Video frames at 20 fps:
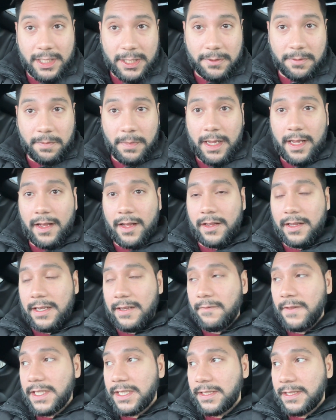
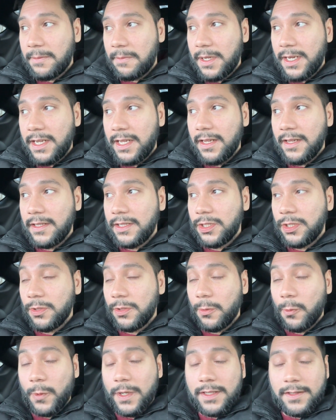invest some money into
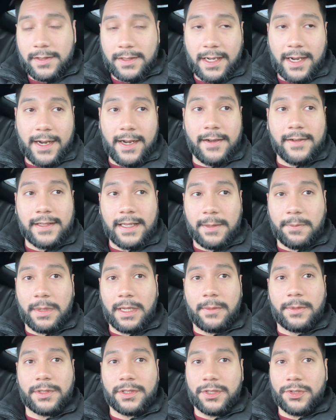the winter tires and
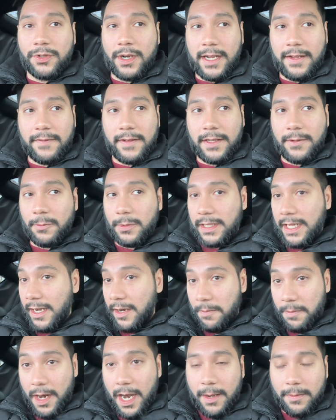be able to drive it without
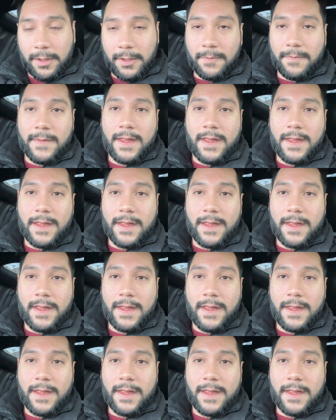a problem.